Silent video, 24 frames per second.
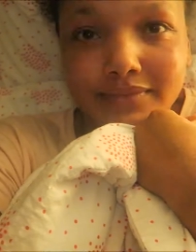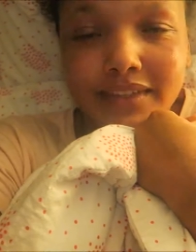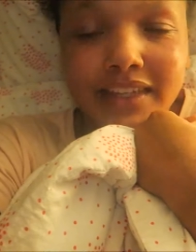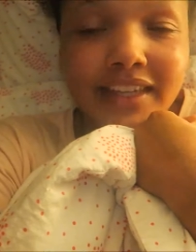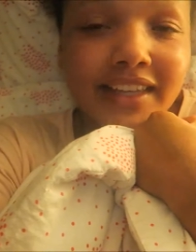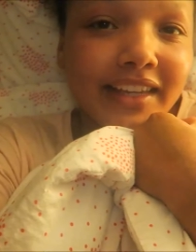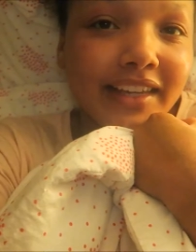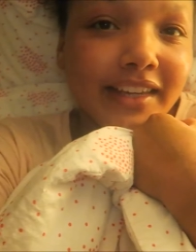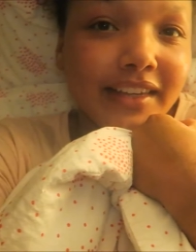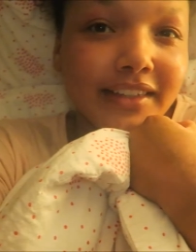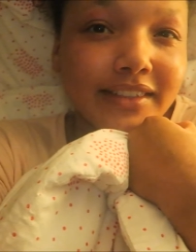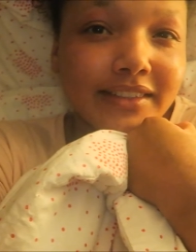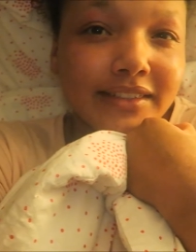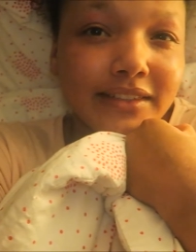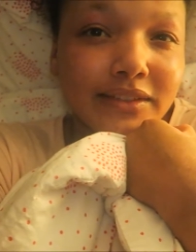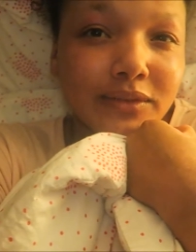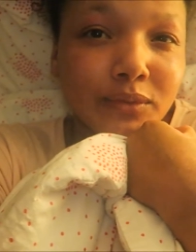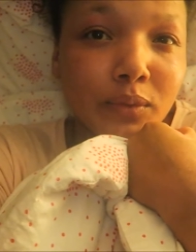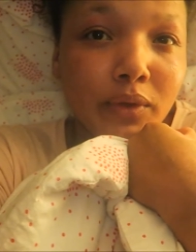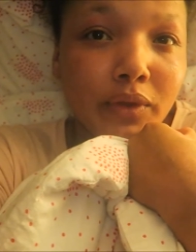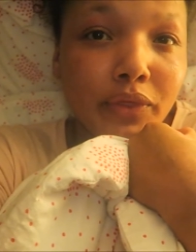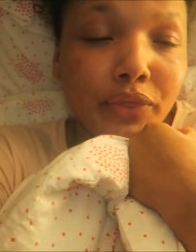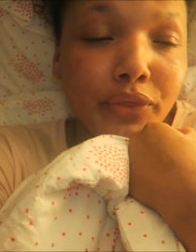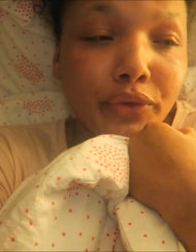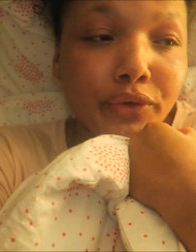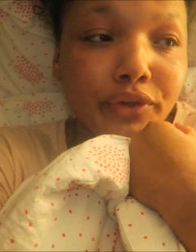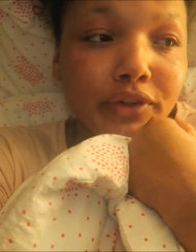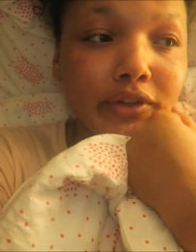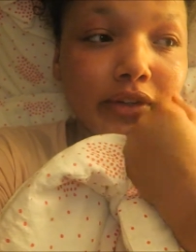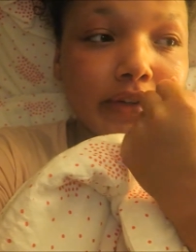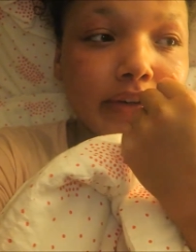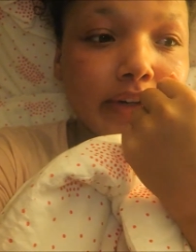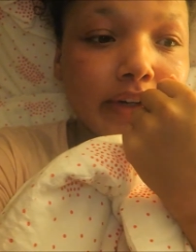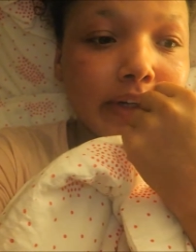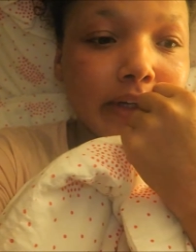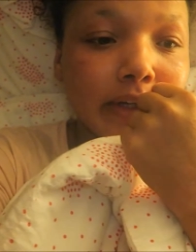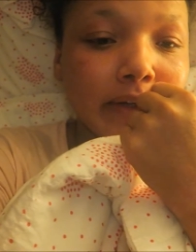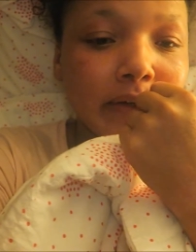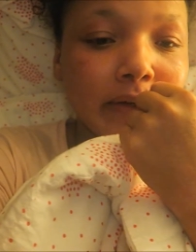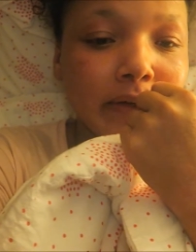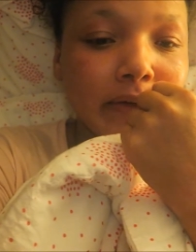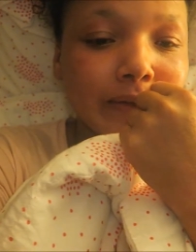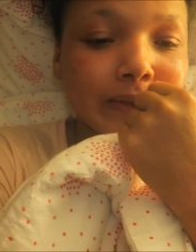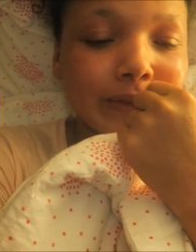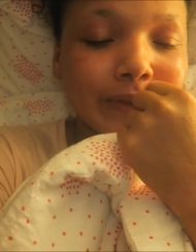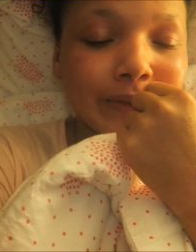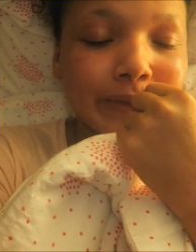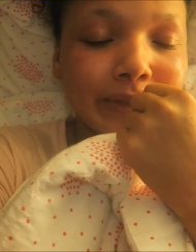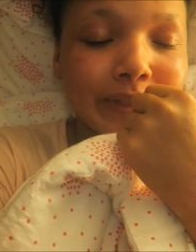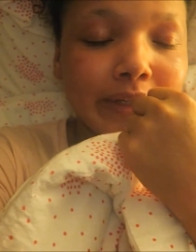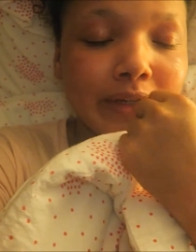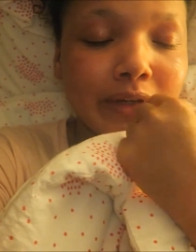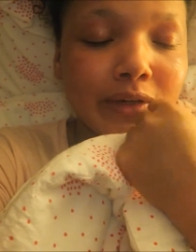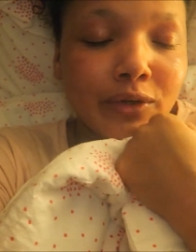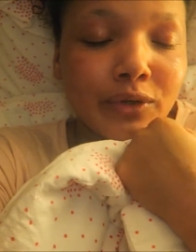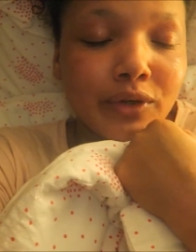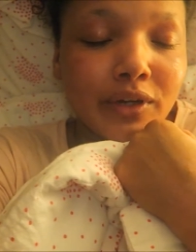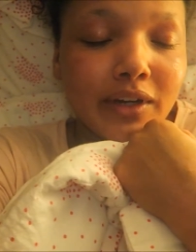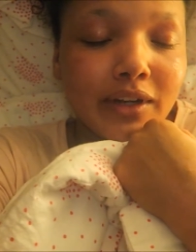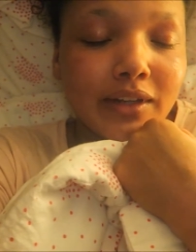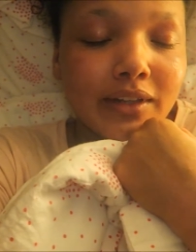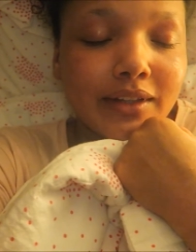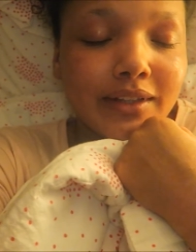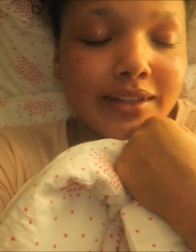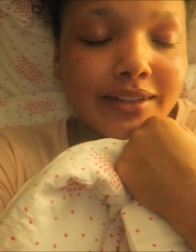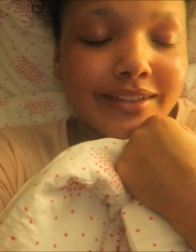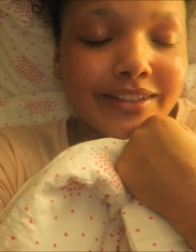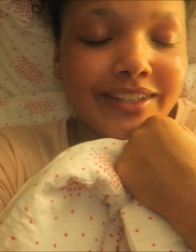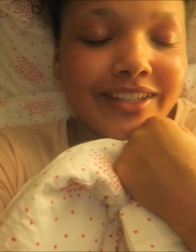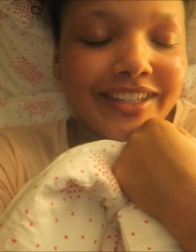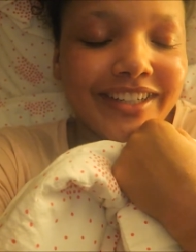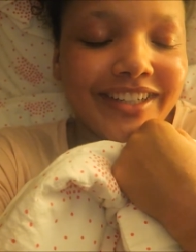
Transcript: Okay, guys, it's 1.30 right now. so we're gonna look like this.